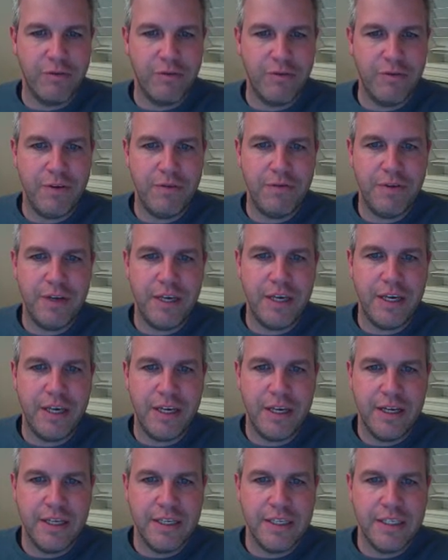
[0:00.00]

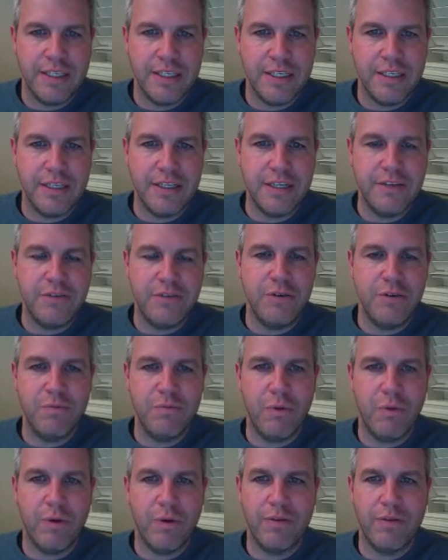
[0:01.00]

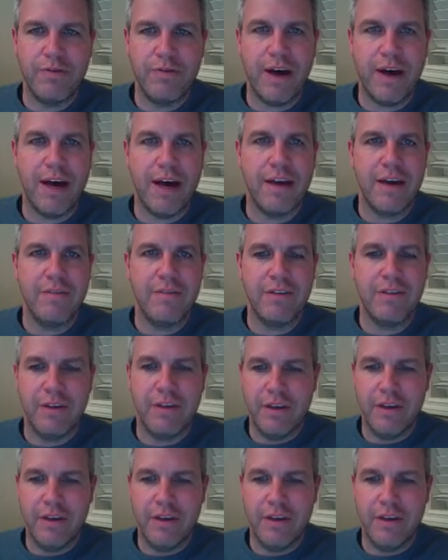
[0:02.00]
62.5